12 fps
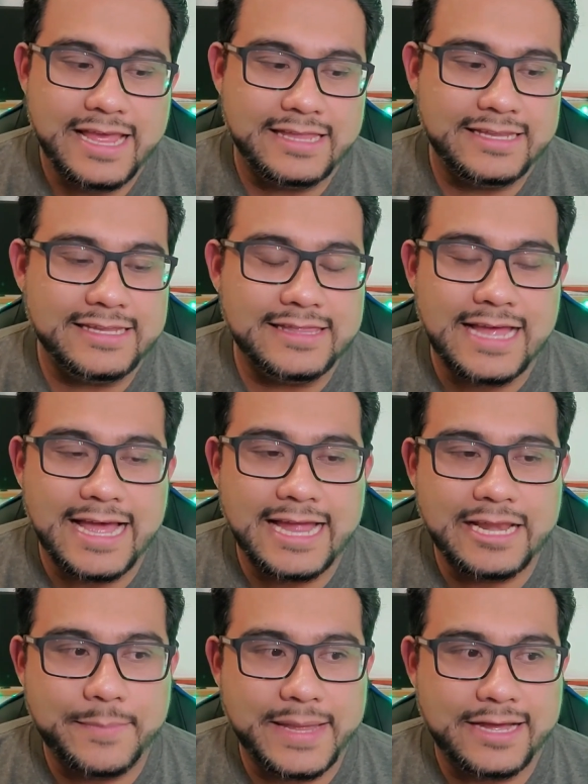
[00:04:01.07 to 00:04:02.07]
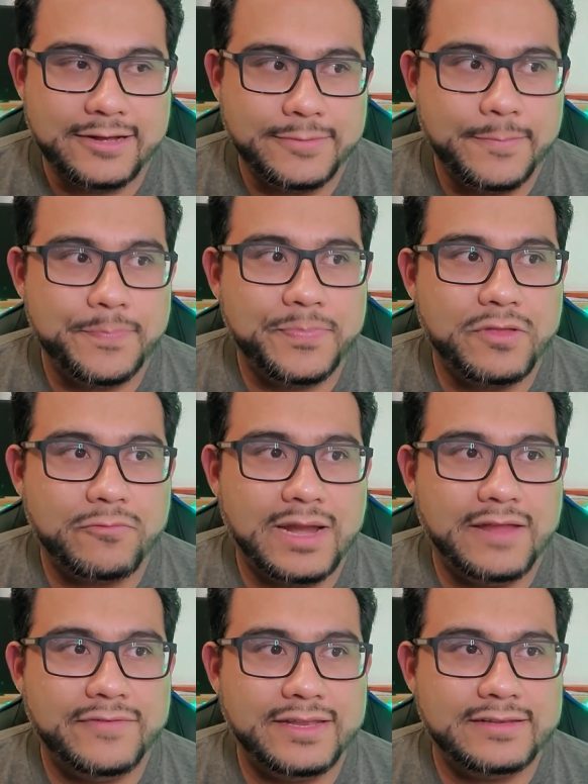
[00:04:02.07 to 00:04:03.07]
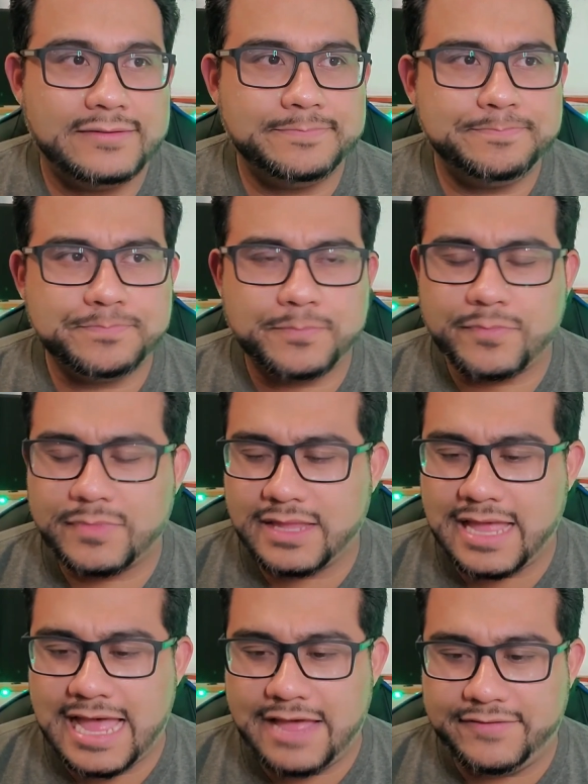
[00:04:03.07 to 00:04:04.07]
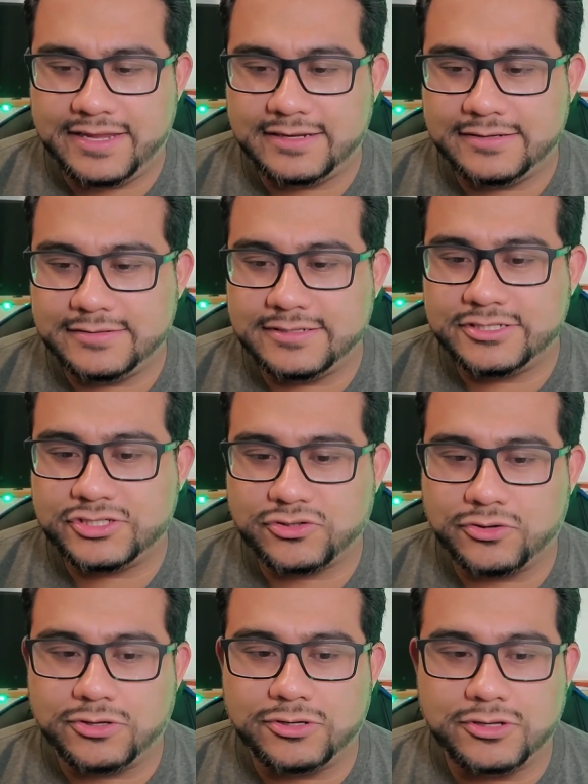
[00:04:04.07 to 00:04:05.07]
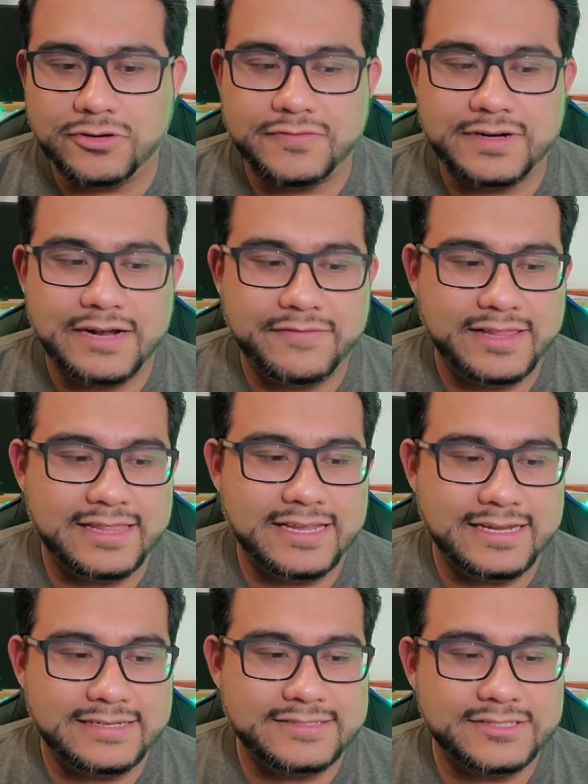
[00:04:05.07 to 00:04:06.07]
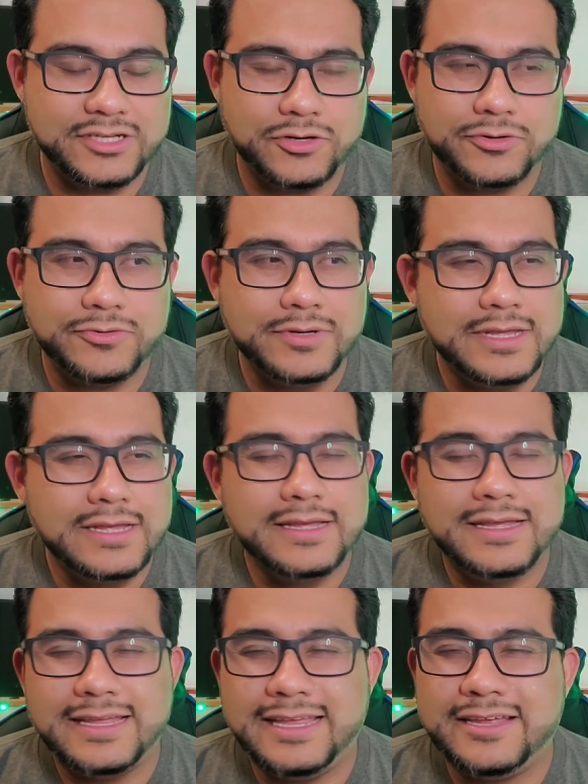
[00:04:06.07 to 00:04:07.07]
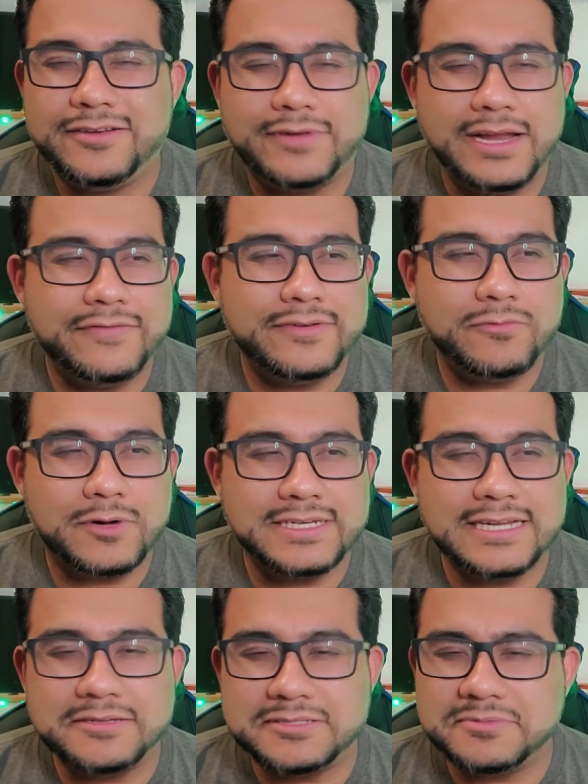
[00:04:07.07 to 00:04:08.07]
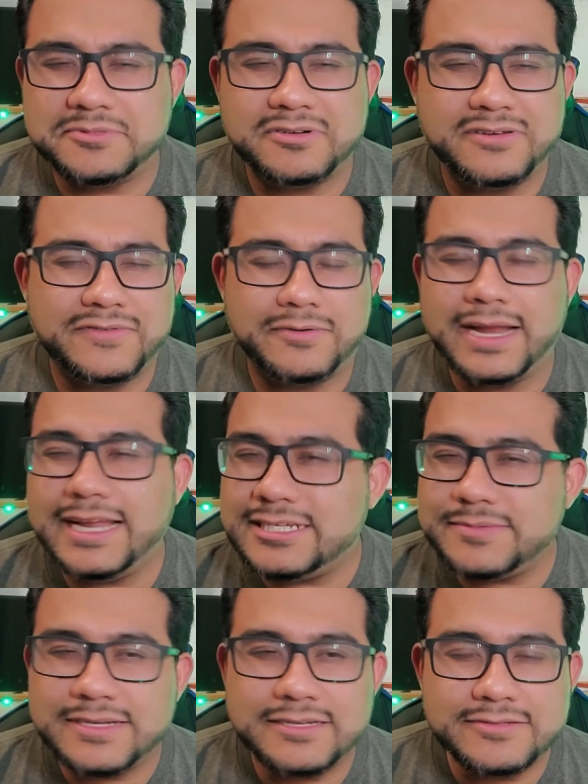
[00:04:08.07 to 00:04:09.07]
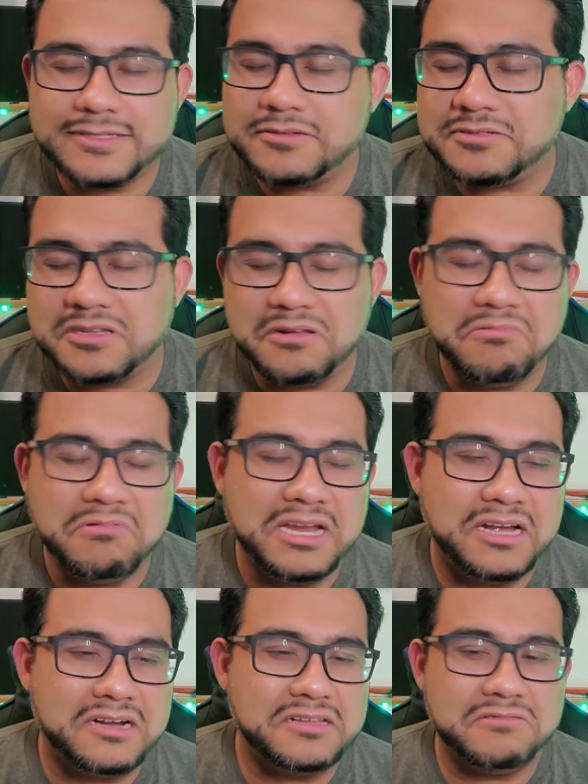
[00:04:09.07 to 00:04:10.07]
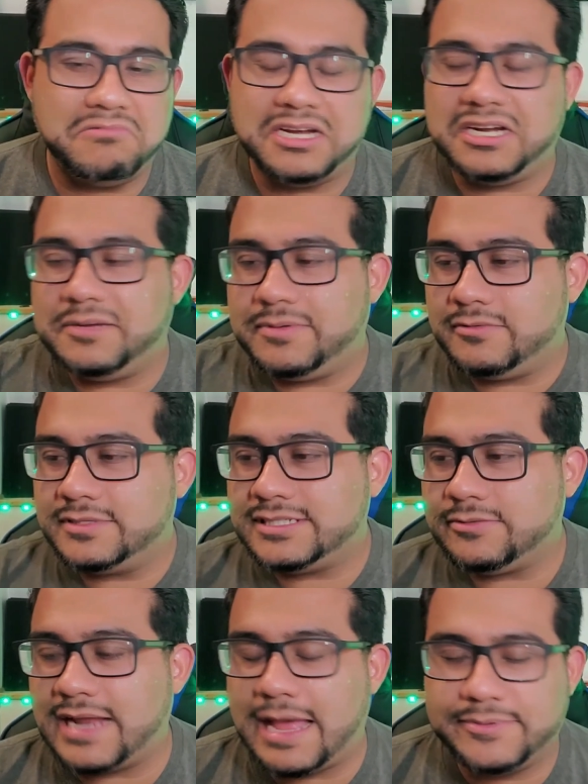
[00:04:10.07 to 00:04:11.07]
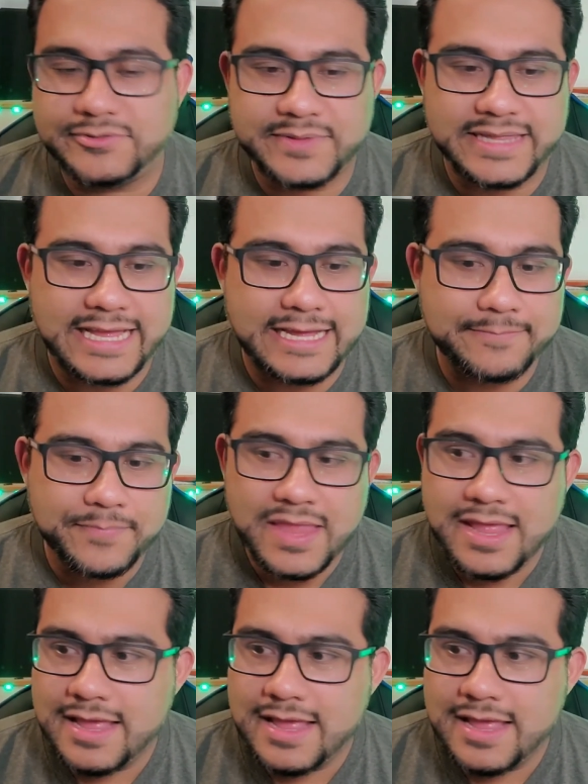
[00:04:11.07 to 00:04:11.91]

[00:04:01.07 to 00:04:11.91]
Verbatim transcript: and he lied about Raven having control over everything. So he and Raven worked out some sort of arrangement. It was, it was a little weird, a little weird, but we'll see what happens with that.